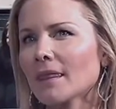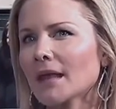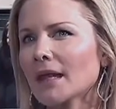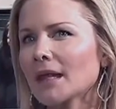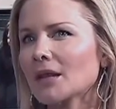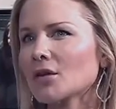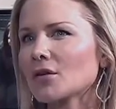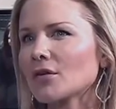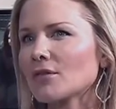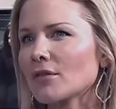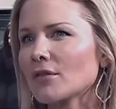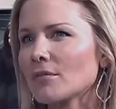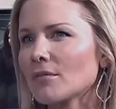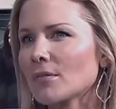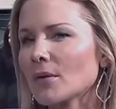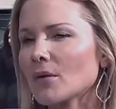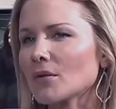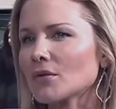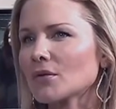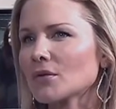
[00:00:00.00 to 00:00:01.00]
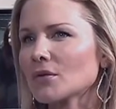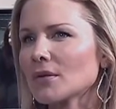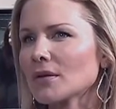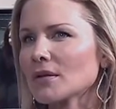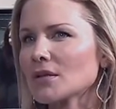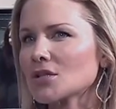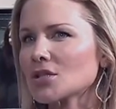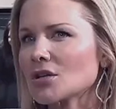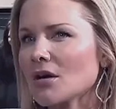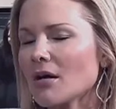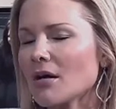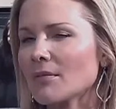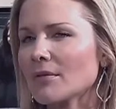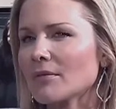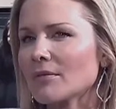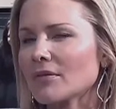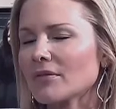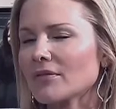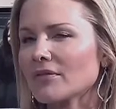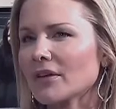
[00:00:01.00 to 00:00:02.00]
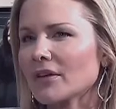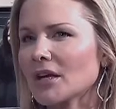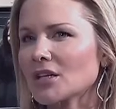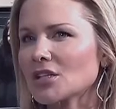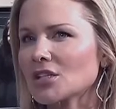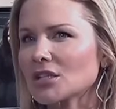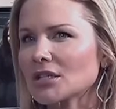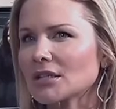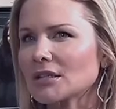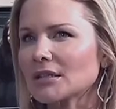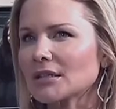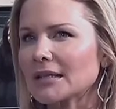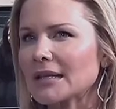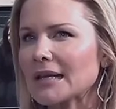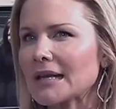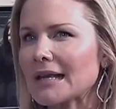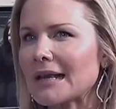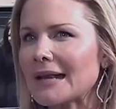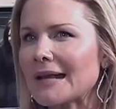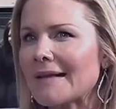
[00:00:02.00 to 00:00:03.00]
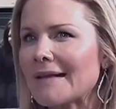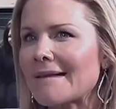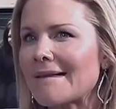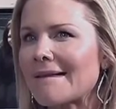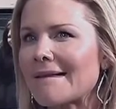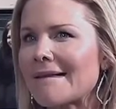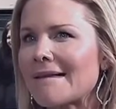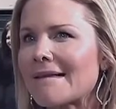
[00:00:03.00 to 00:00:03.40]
I learned from both doing the job and professionally.